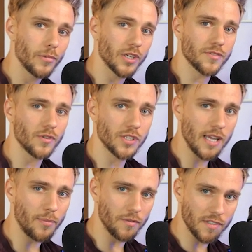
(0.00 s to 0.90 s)
Because for
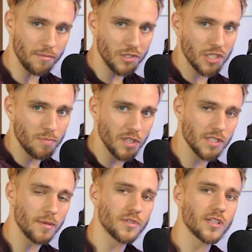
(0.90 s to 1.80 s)
example, if someone spins
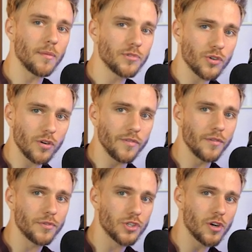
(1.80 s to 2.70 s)
up some sort of
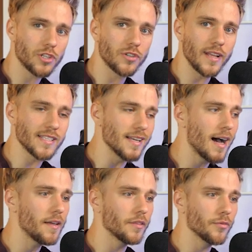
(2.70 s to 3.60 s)
infrastructure that's
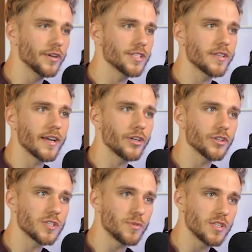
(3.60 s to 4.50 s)
not in the region that
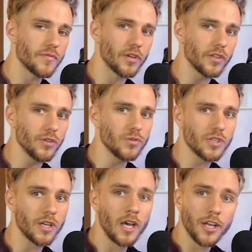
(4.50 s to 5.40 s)
you're specifically using,